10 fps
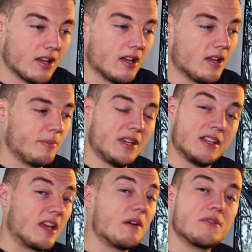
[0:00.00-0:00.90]

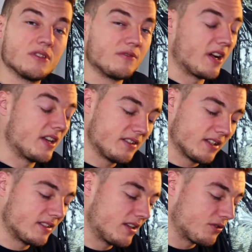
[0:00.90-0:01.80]
PDFs, advice,
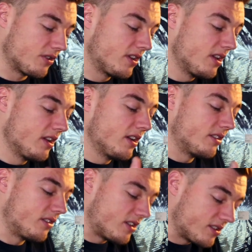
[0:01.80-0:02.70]
etc.
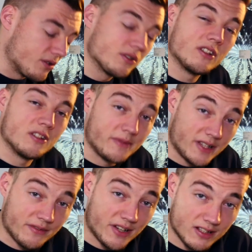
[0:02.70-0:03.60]
that is all going to
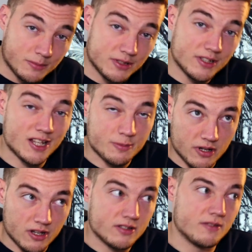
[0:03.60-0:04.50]
be available as
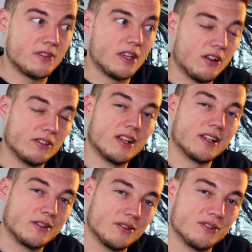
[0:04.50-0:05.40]
part of the
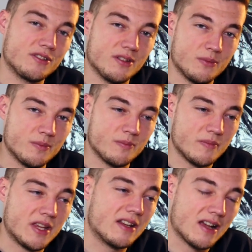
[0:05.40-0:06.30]
online course that
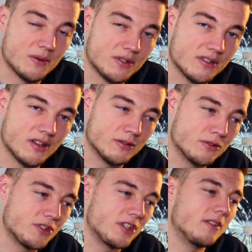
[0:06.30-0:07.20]
me and Howard are
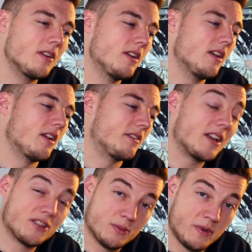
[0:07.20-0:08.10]
launching.
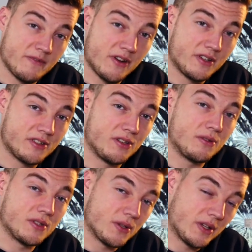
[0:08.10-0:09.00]
That's coming very
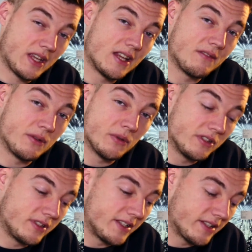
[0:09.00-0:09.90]
soon, so again, if you want
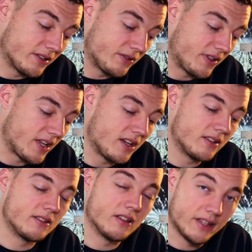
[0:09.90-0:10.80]
the details for that,
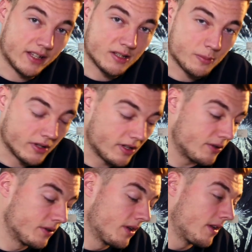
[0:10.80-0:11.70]
the link is
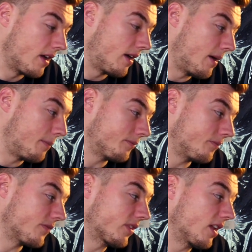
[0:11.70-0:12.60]
below.
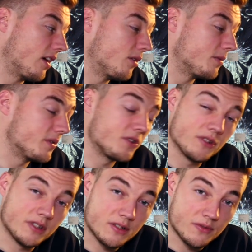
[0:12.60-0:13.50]
I hope you
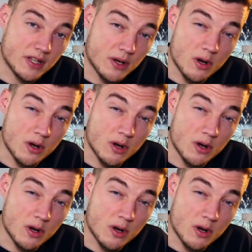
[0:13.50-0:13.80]
enjoyed this video.